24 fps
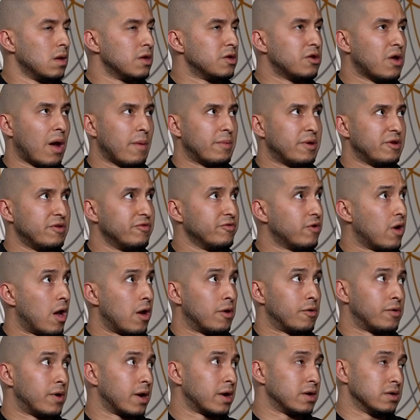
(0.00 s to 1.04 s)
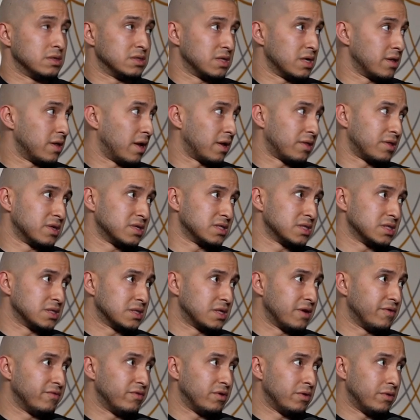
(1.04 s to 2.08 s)
Yeah, I mean, you've gone on record said like this is
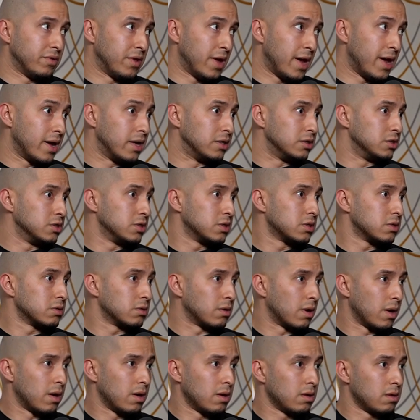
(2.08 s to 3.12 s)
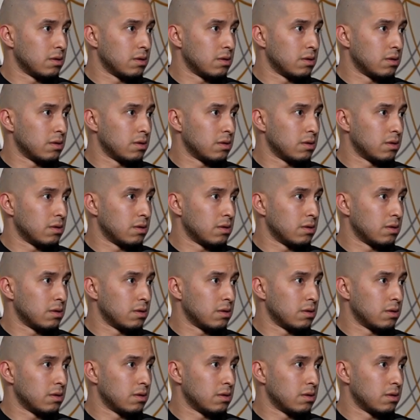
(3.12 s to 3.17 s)
giving you the edge, right?